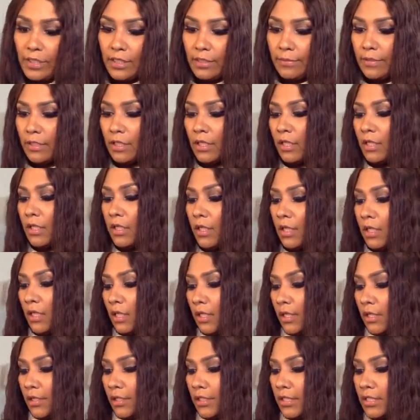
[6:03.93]
And
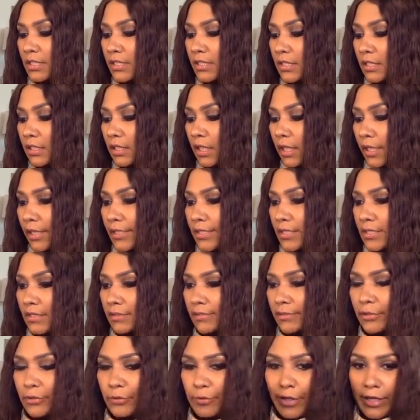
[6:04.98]
this is a nice
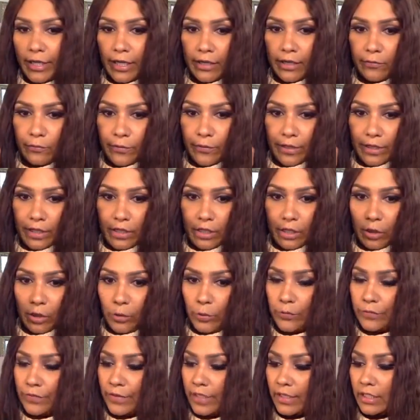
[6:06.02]
little handwritten
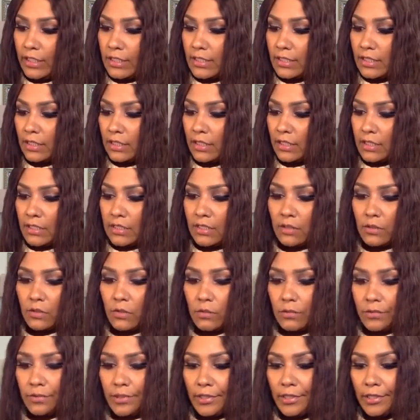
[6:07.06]
note that he sent.
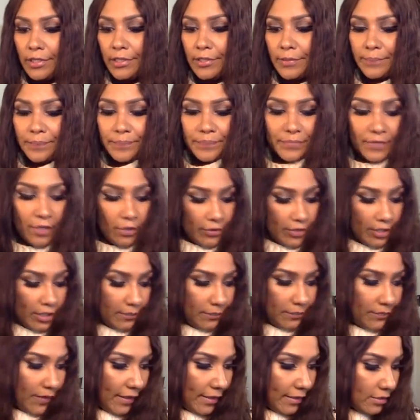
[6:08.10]
So I'll
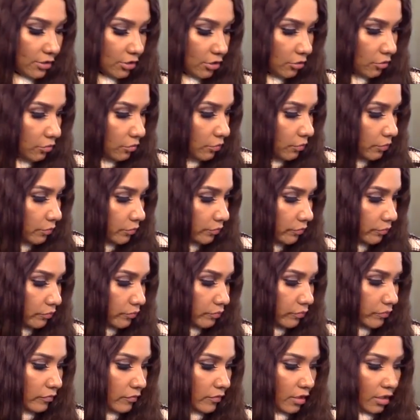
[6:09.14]
keep that too,
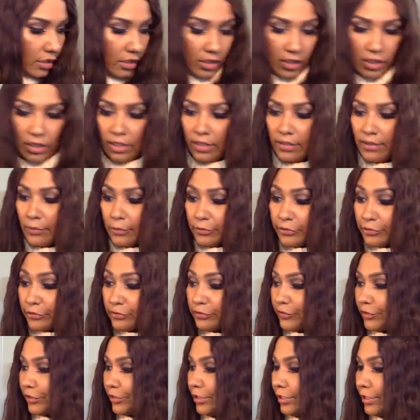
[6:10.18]
which is
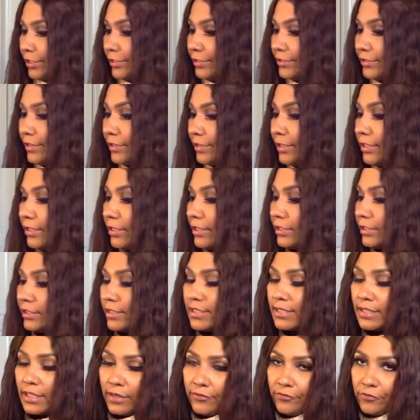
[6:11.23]
very nice. I think he
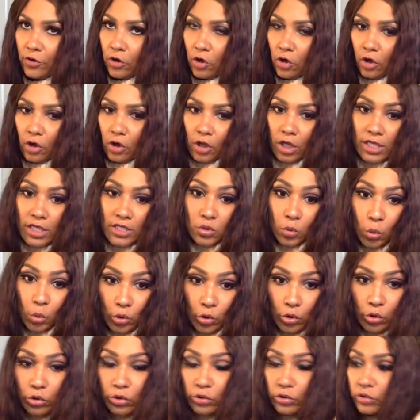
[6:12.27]
does that for all his
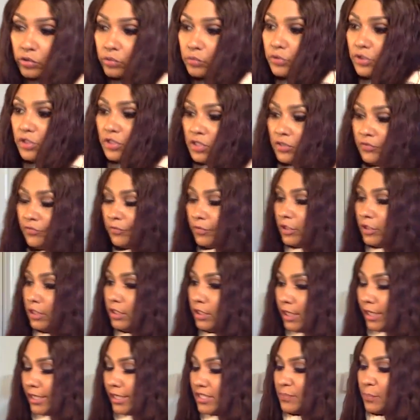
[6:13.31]
orders, which is a good,
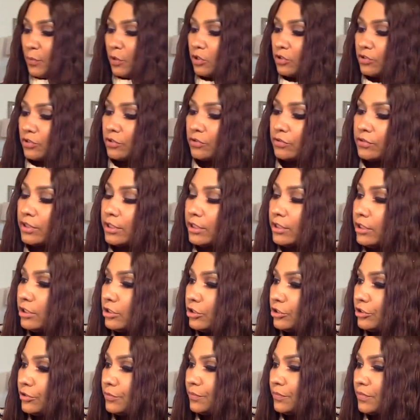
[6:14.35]
nice personal touch.